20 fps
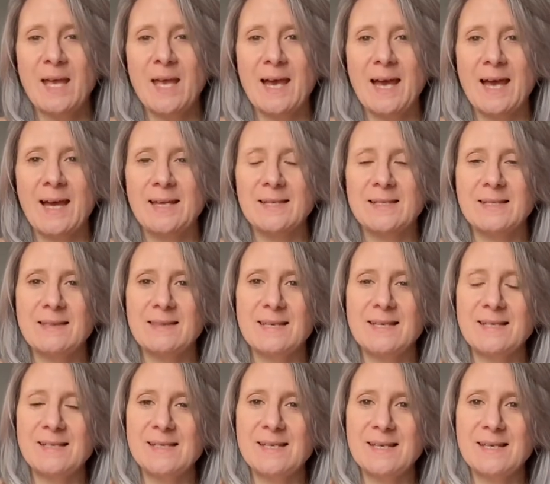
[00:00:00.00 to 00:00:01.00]
And
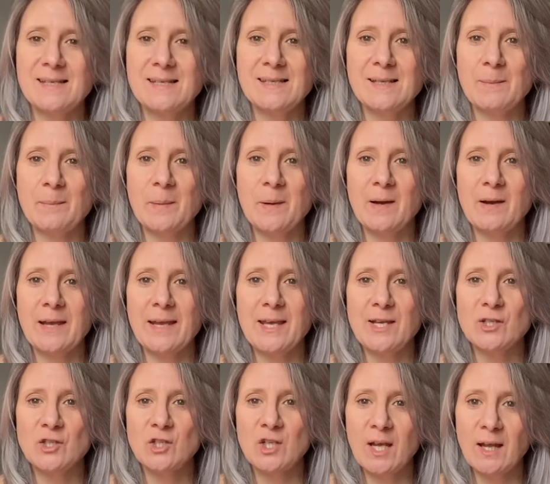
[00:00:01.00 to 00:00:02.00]
this is by
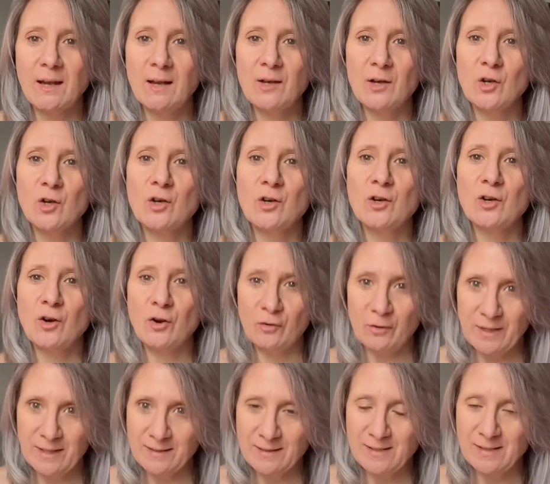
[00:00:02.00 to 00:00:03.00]
Chella
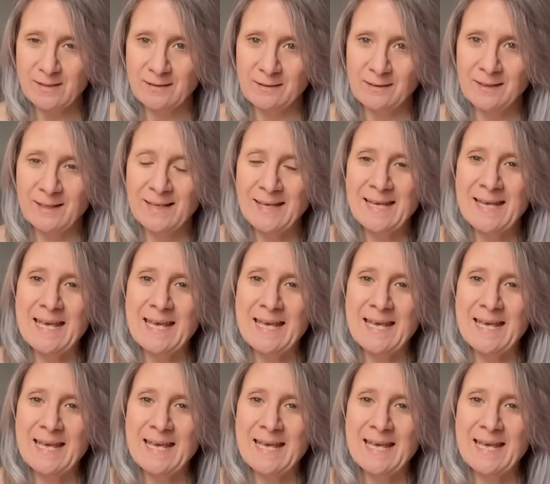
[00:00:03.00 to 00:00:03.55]
Courington.